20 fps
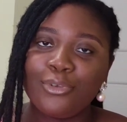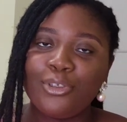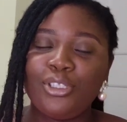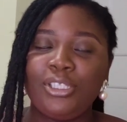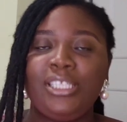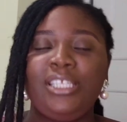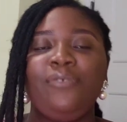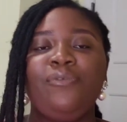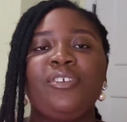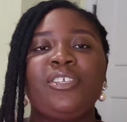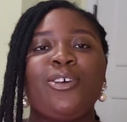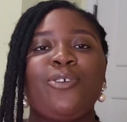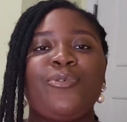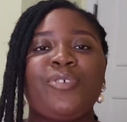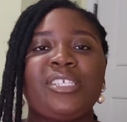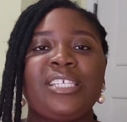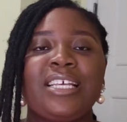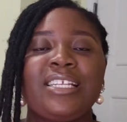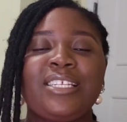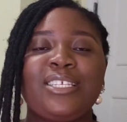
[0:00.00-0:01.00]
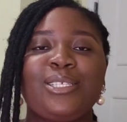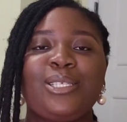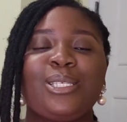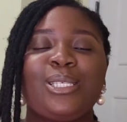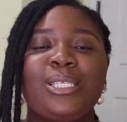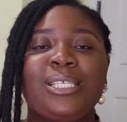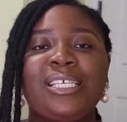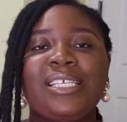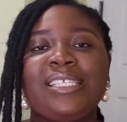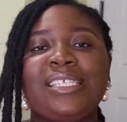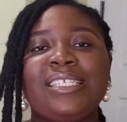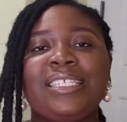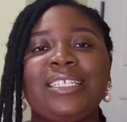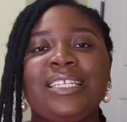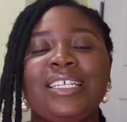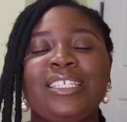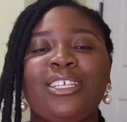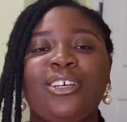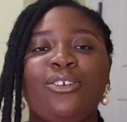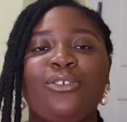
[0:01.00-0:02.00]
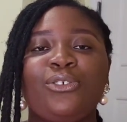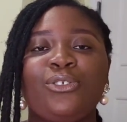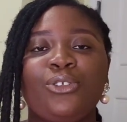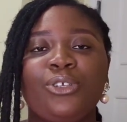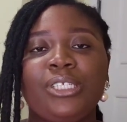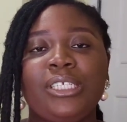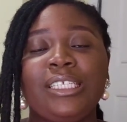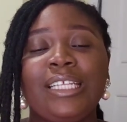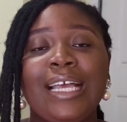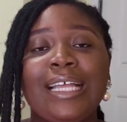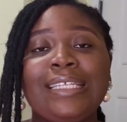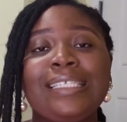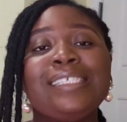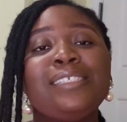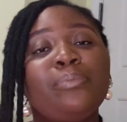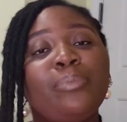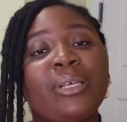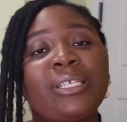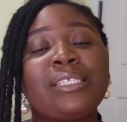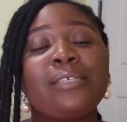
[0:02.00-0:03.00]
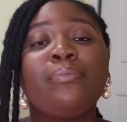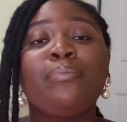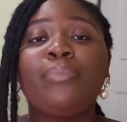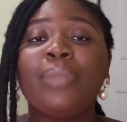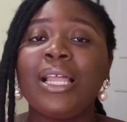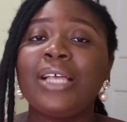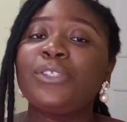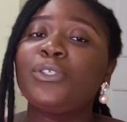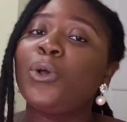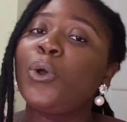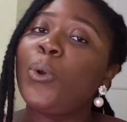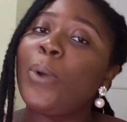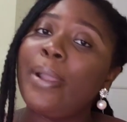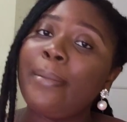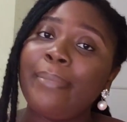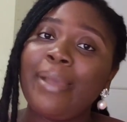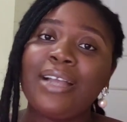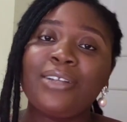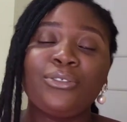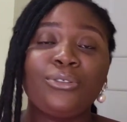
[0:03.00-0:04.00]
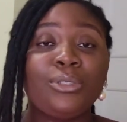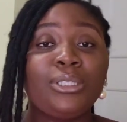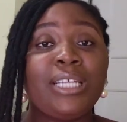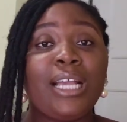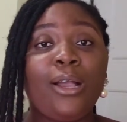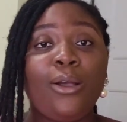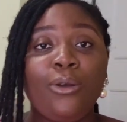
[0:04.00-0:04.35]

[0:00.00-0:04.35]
The visa officer needs to see it in the letter of study that this person plans on going back to their